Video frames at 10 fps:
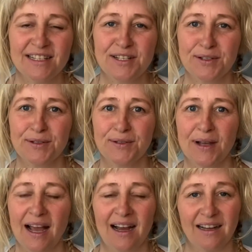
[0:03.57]
to
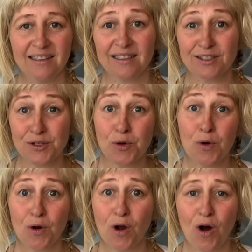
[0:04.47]
our little
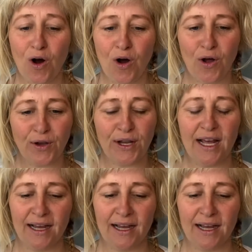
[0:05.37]
talk on